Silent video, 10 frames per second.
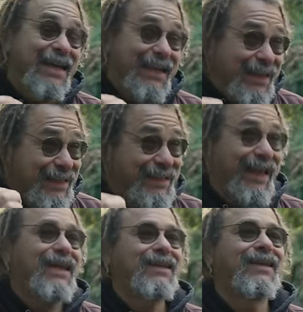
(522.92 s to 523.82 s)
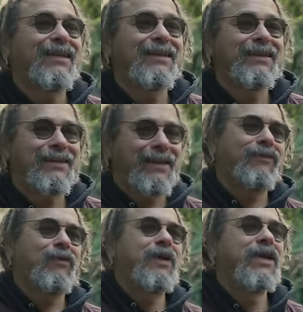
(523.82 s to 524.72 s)
He did give
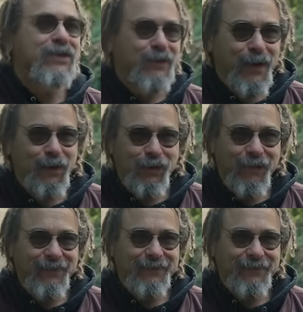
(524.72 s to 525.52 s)
away his wealth.